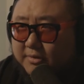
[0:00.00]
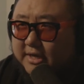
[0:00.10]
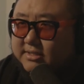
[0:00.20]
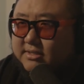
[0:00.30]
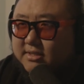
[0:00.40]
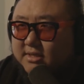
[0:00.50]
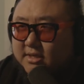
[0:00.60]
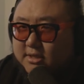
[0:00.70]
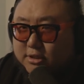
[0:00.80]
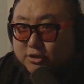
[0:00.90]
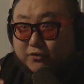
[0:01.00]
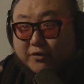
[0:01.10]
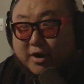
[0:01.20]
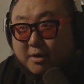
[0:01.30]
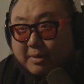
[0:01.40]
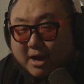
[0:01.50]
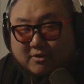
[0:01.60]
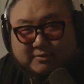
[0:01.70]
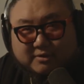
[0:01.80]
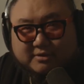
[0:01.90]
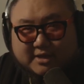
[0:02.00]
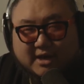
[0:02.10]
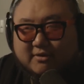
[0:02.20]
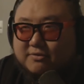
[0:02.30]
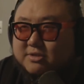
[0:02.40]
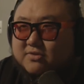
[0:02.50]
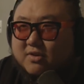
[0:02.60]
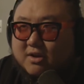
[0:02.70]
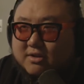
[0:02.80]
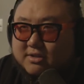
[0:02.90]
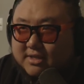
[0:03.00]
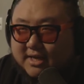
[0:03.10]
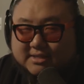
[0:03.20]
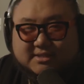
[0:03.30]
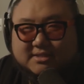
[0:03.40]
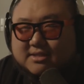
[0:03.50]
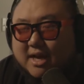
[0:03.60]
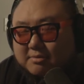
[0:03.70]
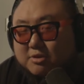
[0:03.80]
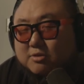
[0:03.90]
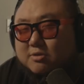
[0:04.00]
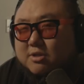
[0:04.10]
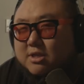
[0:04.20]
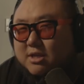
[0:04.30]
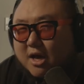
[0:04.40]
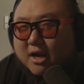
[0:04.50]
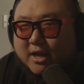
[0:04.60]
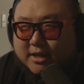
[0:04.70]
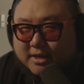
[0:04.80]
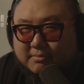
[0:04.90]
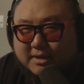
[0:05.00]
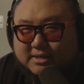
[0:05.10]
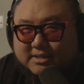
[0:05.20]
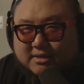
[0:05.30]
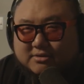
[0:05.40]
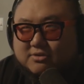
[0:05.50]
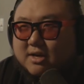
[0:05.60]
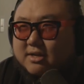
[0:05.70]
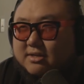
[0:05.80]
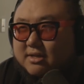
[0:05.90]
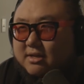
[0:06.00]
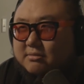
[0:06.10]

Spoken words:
But this is very powerful. Now, first of all, yes, this is absolutely not a comeback title track.